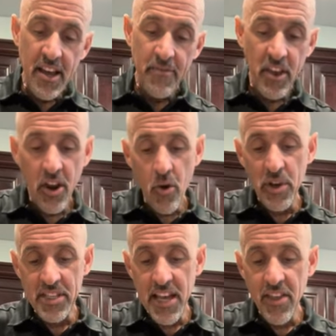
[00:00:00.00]
we
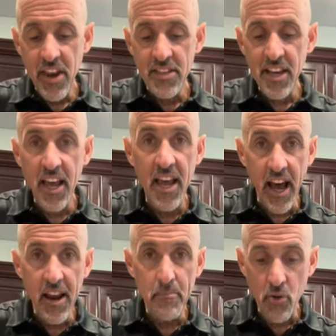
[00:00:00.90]
say that it's a
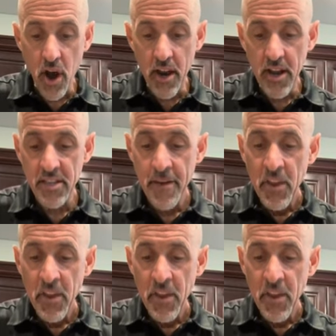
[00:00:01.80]
gut product,